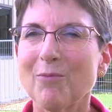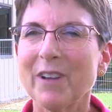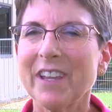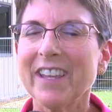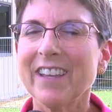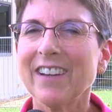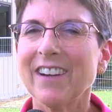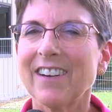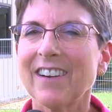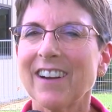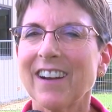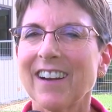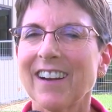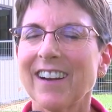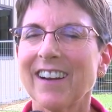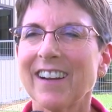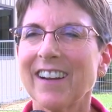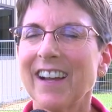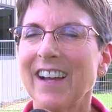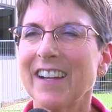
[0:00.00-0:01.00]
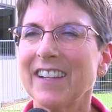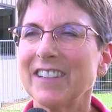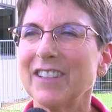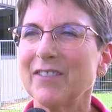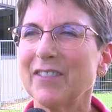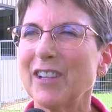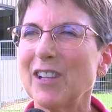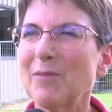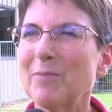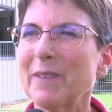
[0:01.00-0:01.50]
we are uh,
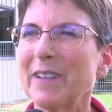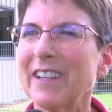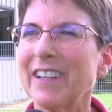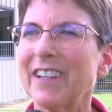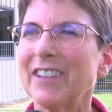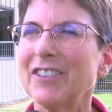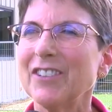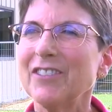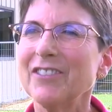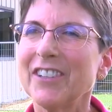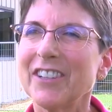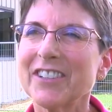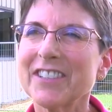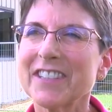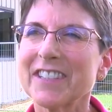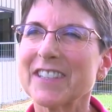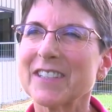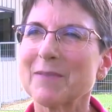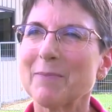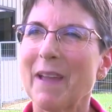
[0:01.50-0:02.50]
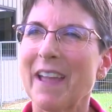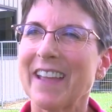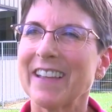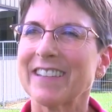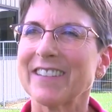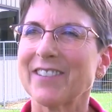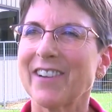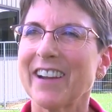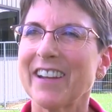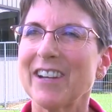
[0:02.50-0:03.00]
developing a new nursing
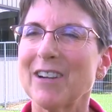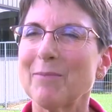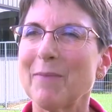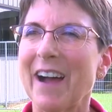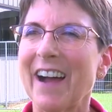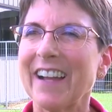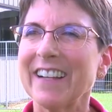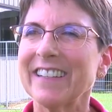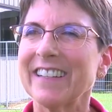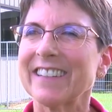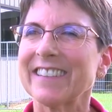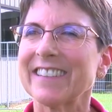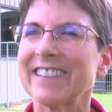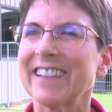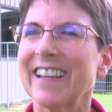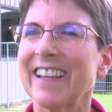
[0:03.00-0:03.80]
space right here behind us,